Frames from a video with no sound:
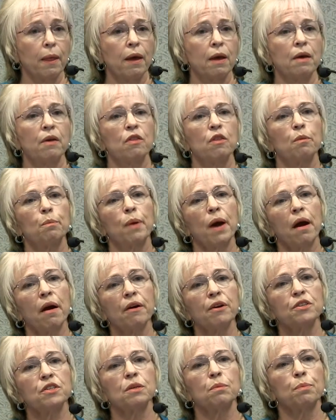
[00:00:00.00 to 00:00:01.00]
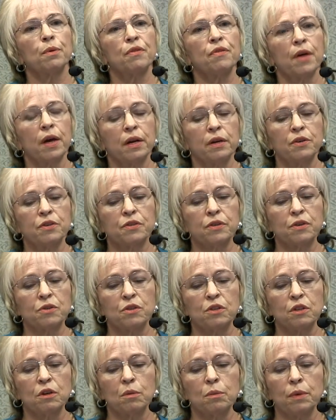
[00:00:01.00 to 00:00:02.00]
The parasympathetic
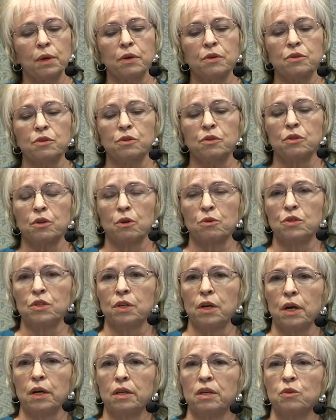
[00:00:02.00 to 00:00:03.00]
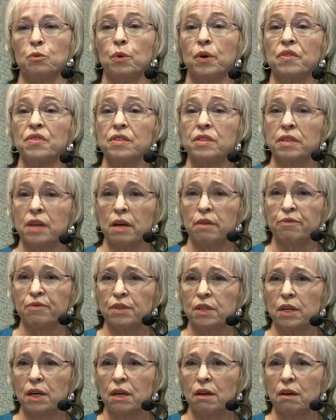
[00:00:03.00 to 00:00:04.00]
system is associated with
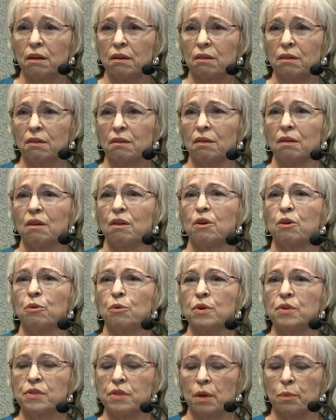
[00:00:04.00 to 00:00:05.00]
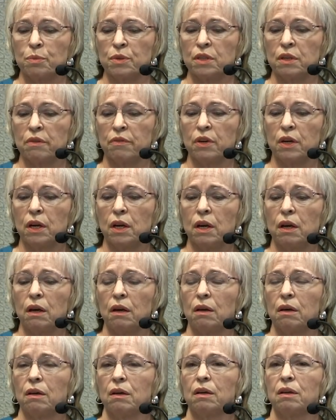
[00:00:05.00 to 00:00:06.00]
safety,
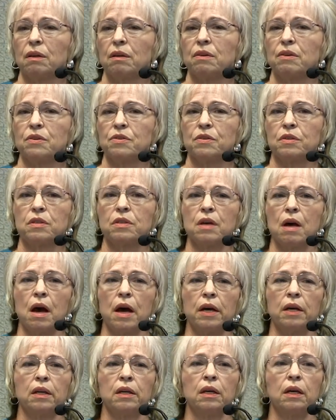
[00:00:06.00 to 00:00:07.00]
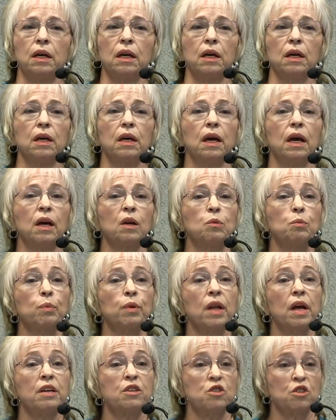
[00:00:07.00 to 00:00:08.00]
receptivity, satiety, and
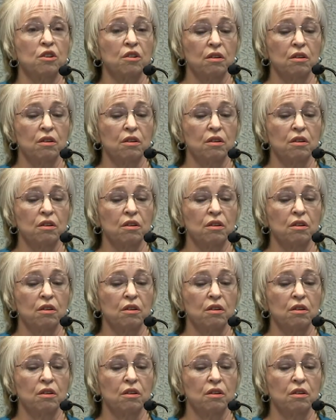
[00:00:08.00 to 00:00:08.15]
pleasure.